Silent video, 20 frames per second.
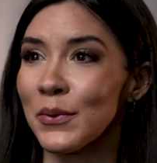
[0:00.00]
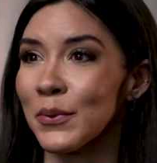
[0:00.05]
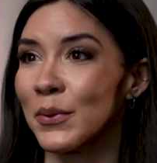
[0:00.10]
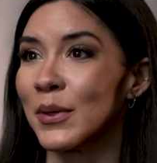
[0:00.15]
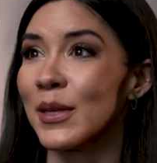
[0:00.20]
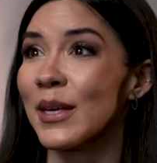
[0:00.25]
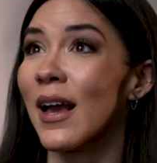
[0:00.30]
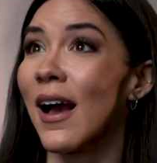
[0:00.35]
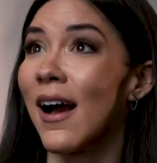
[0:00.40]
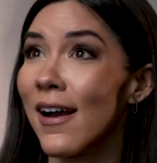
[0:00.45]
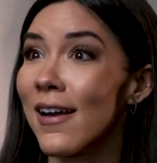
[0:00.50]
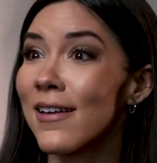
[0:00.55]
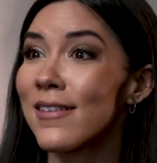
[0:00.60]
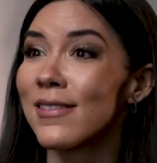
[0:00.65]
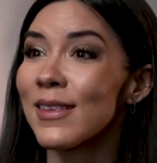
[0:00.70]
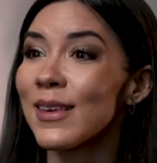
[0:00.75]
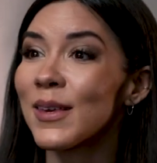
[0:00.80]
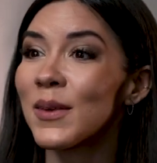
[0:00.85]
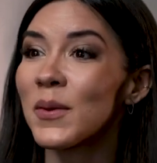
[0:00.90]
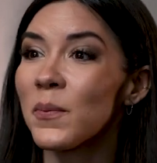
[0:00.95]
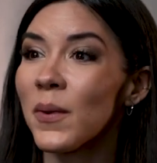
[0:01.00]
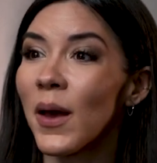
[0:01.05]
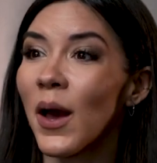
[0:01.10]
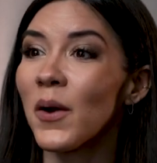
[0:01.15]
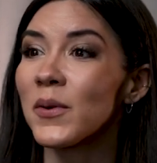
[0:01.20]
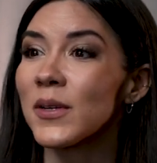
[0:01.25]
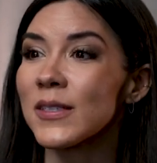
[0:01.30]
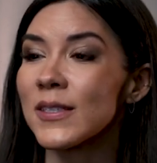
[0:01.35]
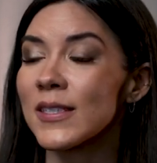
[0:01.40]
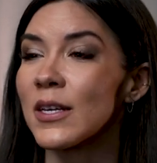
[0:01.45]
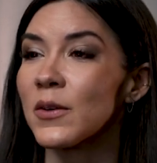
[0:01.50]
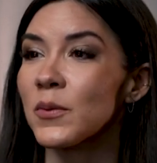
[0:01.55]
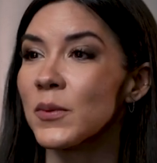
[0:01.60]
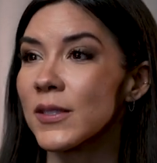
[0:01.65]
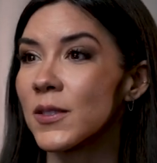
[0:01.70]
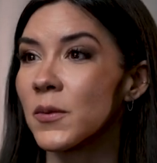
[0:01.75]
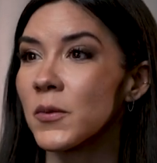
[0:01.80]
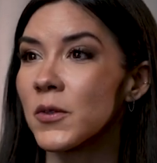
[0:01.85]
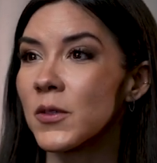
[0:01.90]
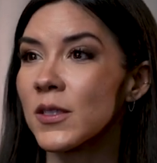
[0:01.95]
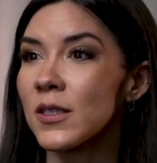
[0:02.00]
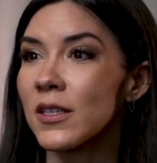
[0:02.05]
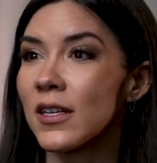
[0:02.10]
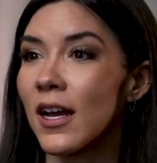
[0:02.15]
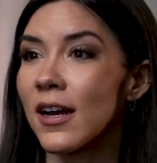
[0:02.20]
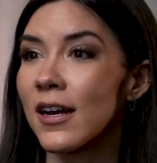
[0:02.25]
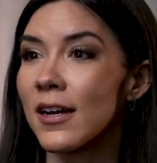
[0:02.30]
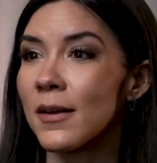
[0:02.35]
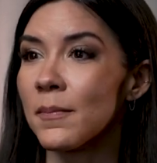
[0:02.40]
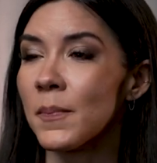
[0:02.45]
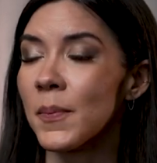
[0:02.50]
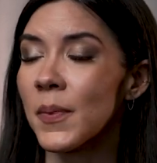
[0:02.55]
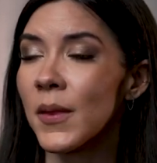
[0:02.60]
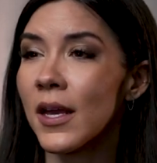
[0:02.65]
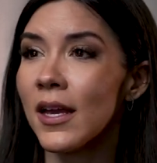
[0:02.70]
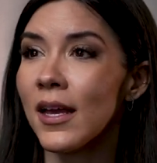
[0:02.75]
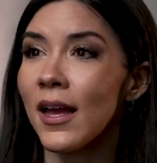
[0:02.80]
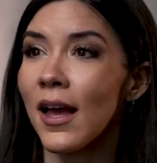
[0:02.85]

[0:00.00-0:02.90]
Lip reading: really I think about is like when someone